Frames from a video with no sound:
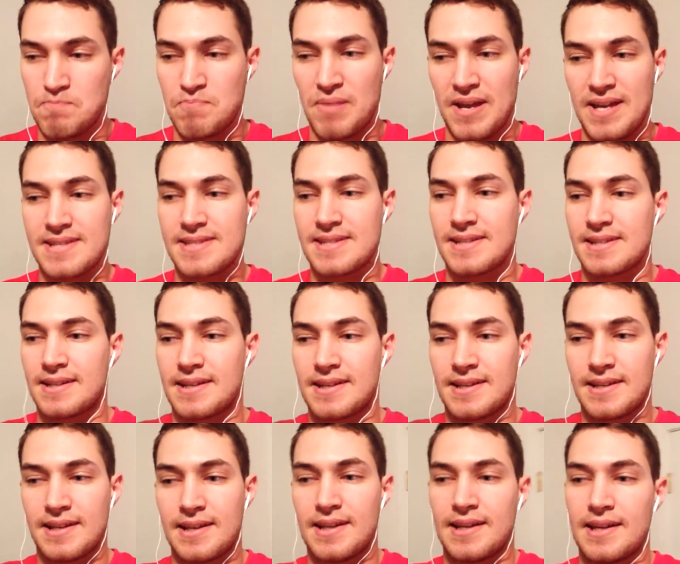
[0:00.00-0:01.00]

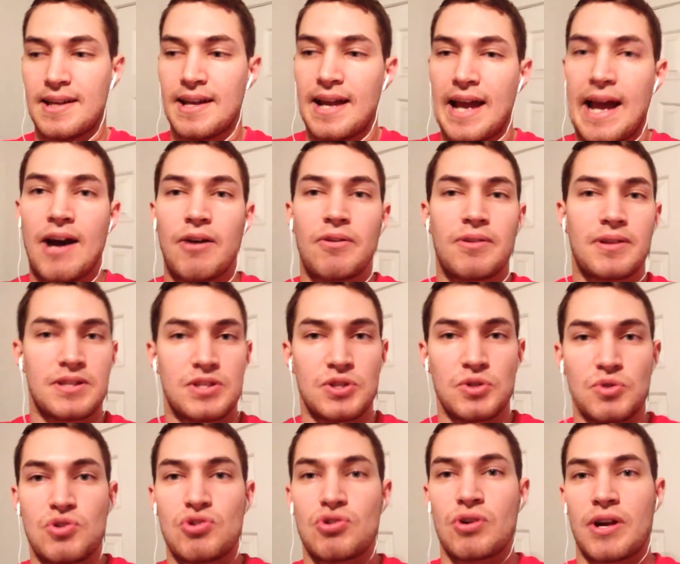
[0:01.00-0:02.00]
basic how to
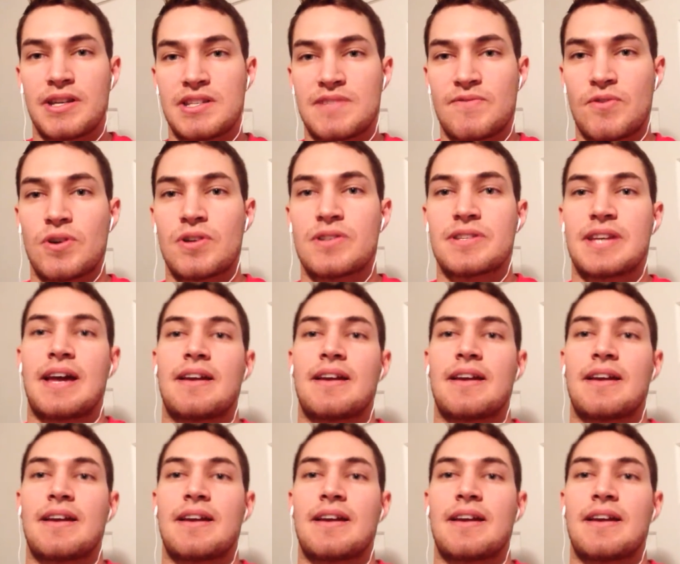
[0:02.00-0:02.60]
do transfers,